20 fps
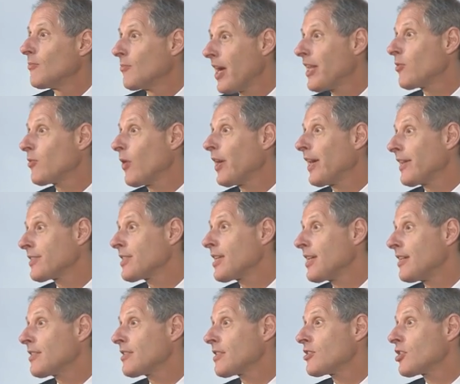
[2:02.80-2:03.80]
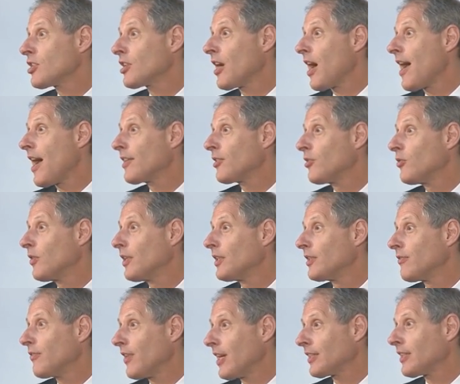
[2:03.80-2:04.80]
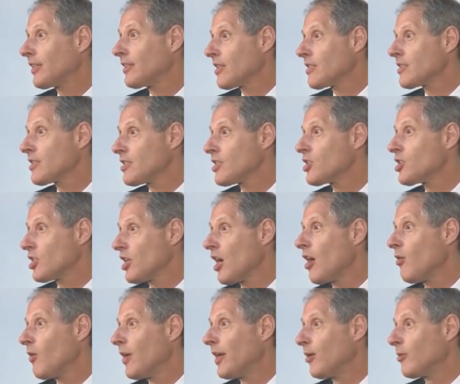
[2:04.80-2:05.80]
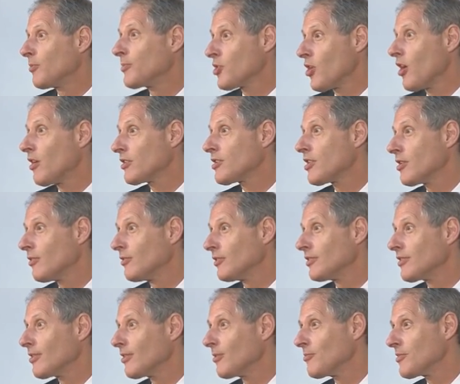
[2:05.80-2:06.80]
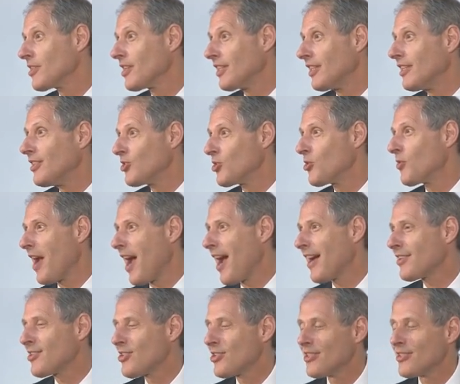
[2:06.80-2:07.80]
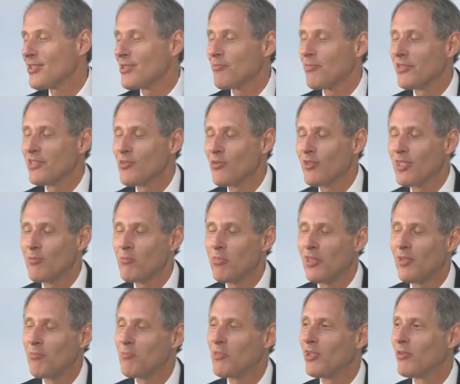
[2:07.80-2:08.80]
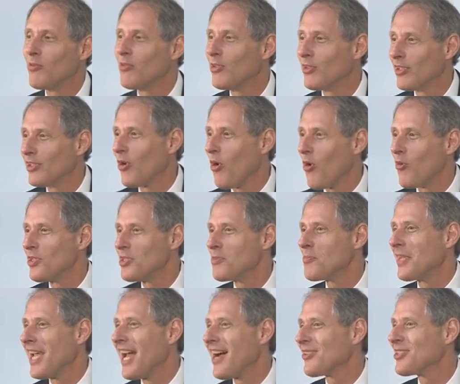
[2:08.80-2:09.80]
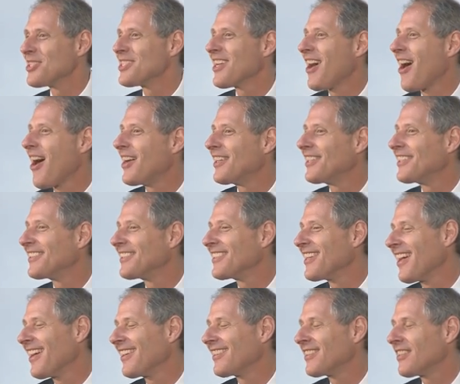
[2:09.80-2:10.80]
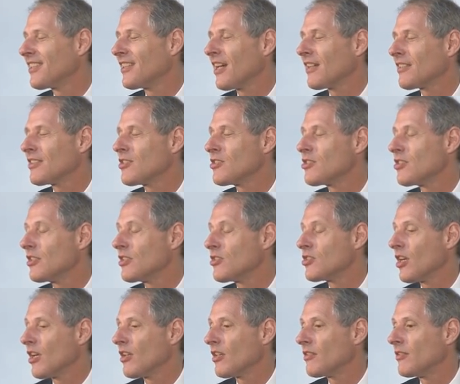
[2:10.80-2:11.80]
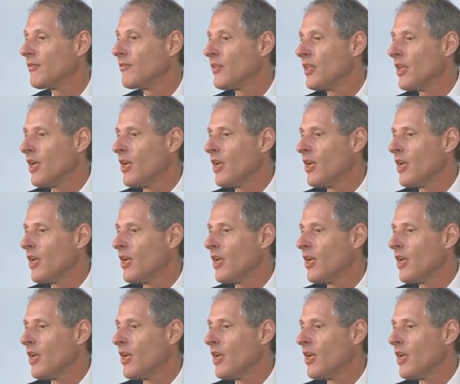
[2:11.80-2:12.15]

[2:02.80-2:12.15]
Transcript: By the way, I'll say as a Chicagoan, the fact that it doesn't snow helps also in terms of the interactions between people who can always be outside and connecting to each other.